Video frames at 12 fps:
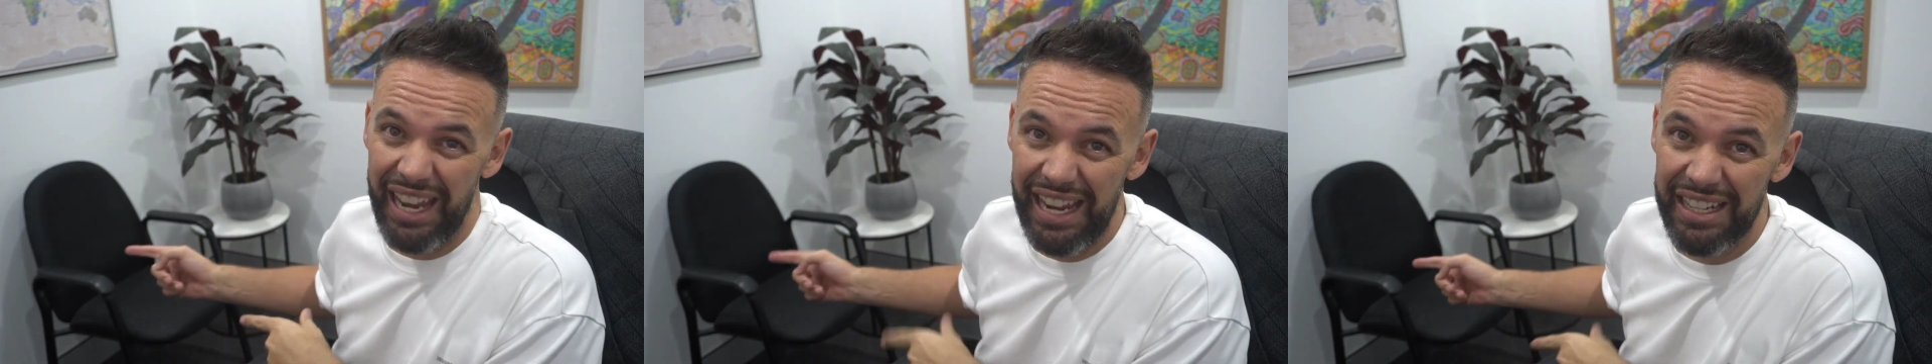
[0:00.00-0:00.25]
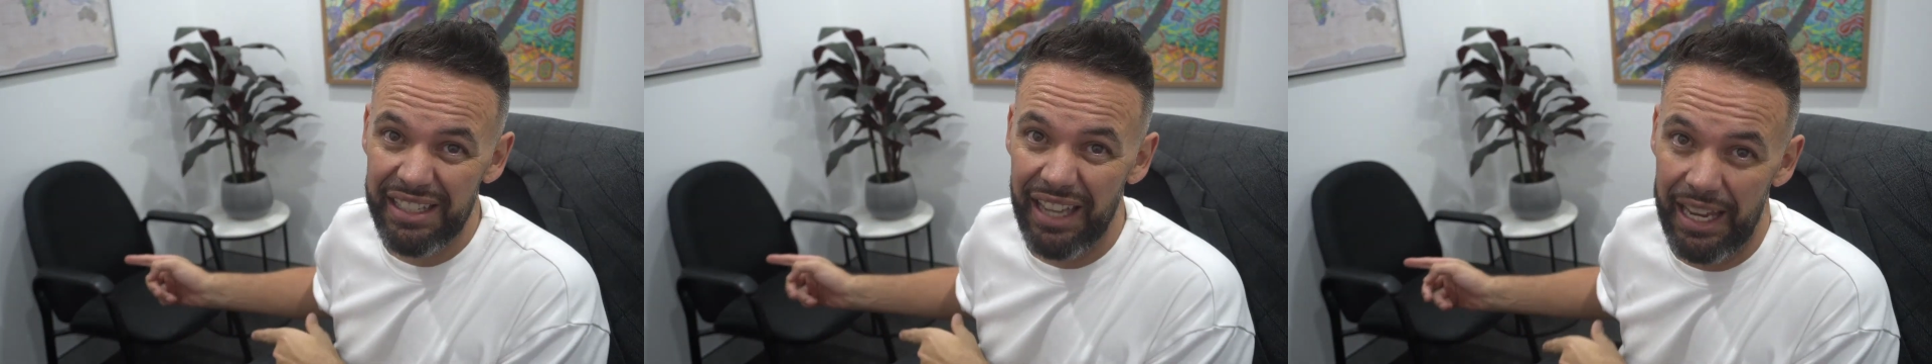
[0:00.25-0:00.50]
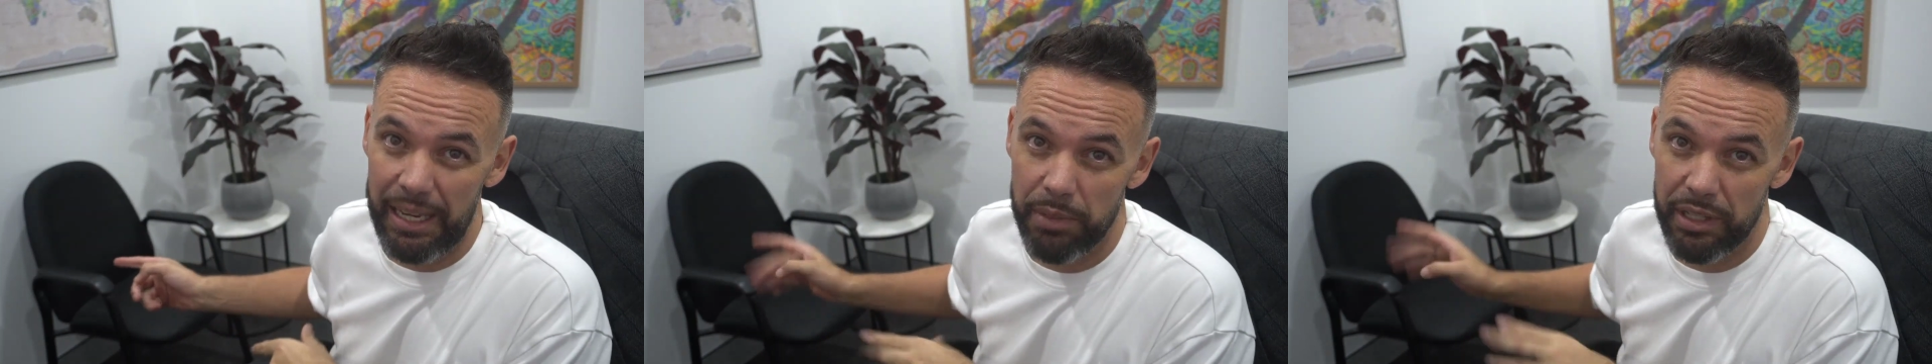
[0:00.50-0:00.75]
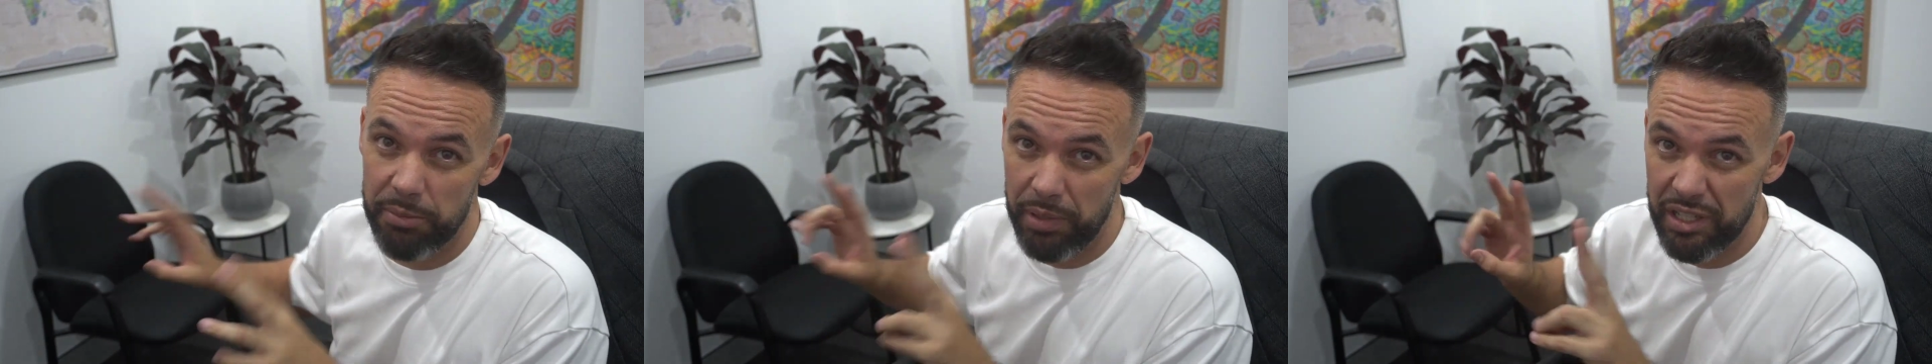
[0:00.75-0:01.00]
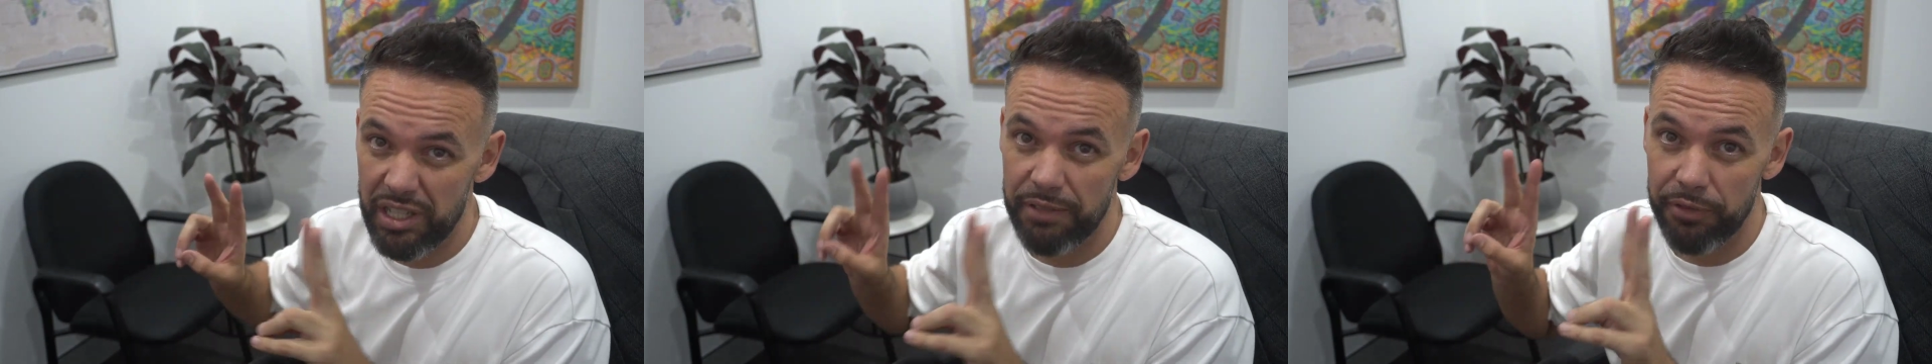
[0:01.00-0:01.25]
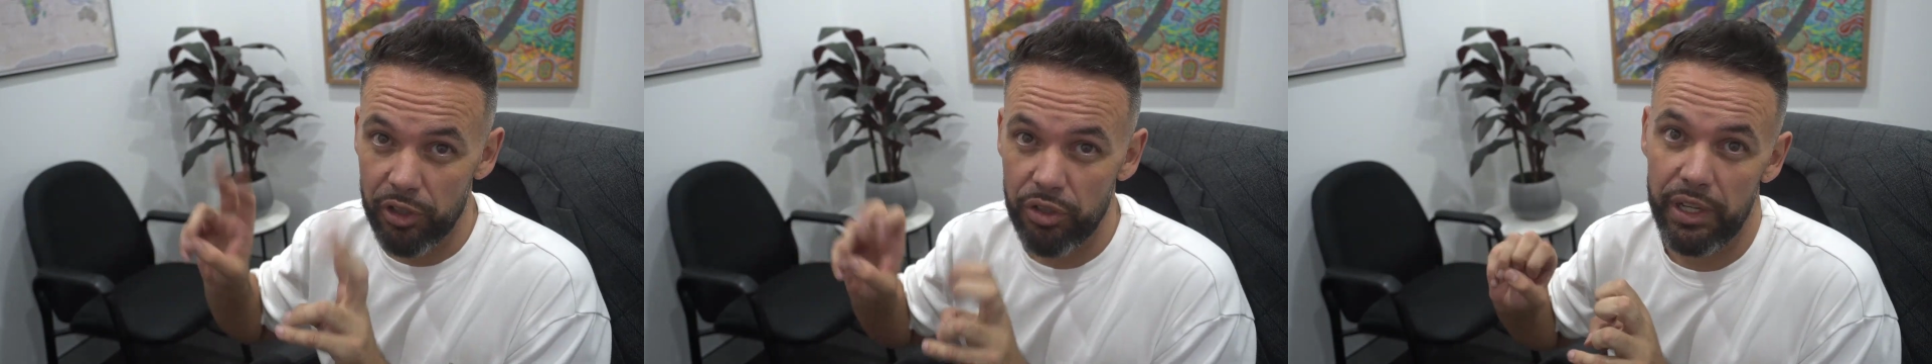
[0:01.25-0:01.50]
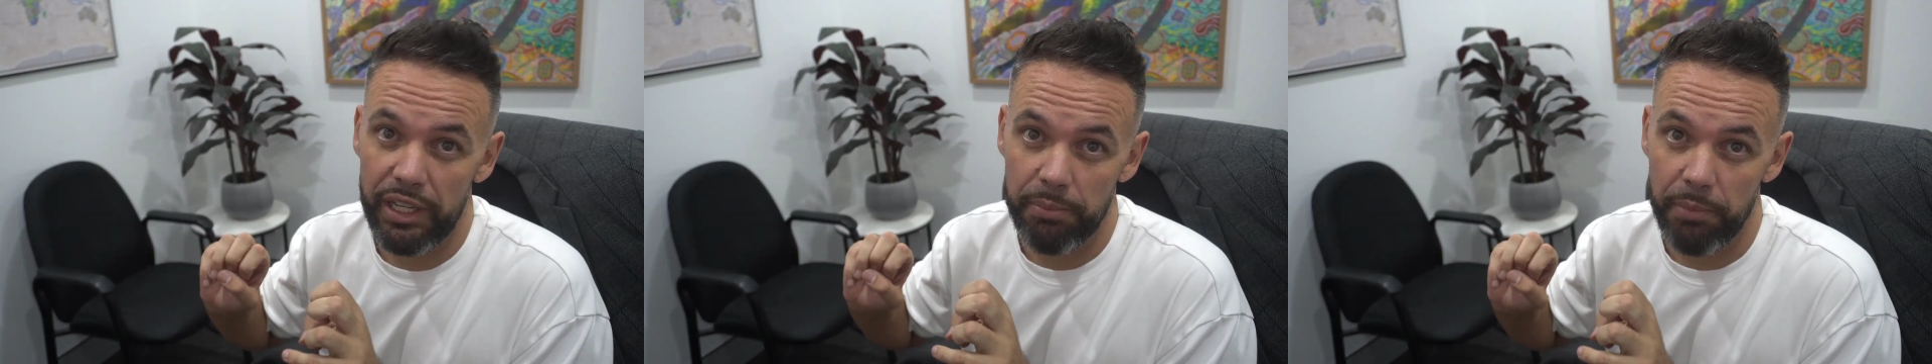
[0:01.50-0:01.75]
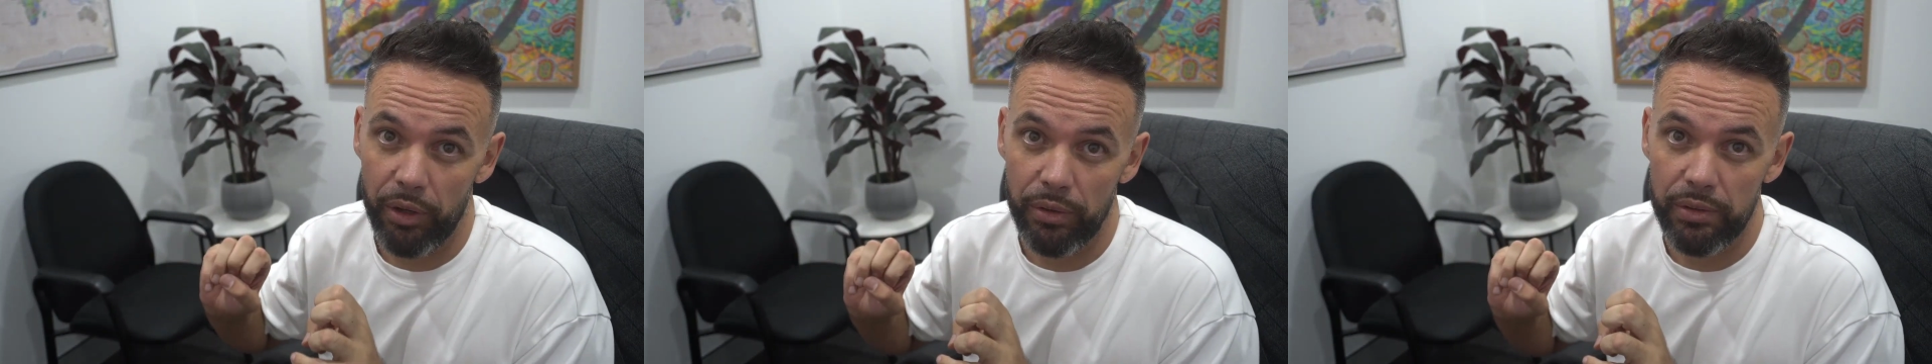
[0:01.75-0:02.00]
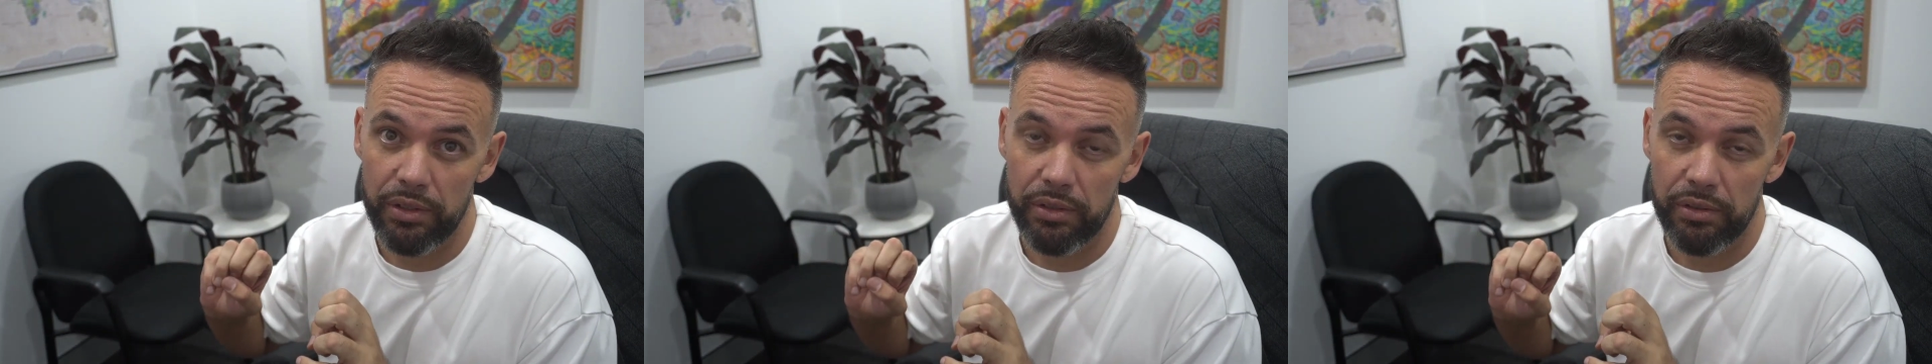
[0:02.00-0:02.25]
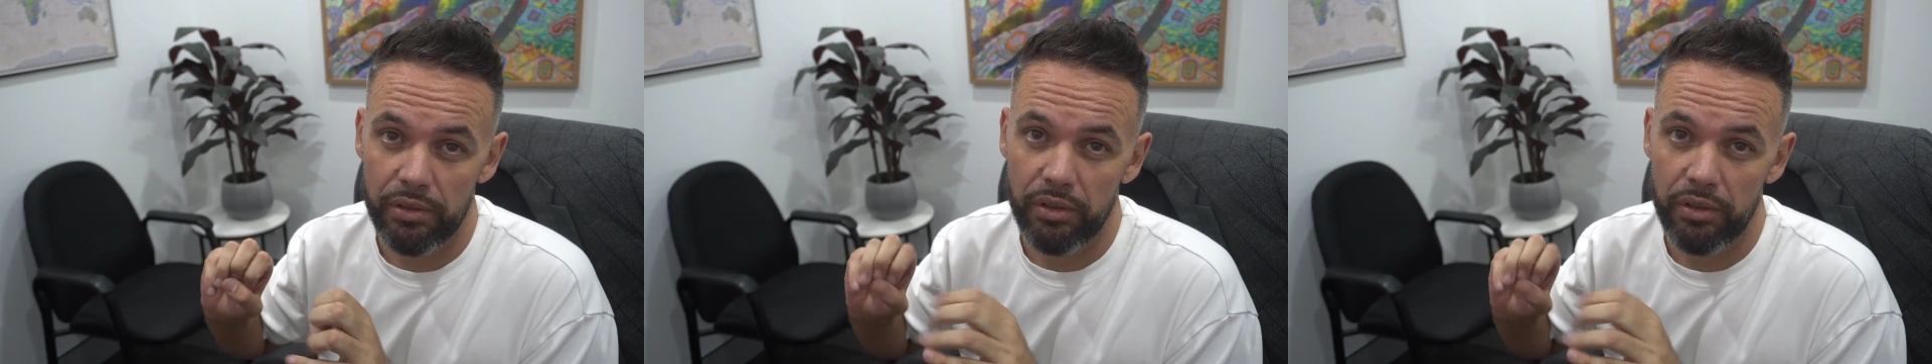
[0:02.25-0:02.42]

end game, especially for critic modes,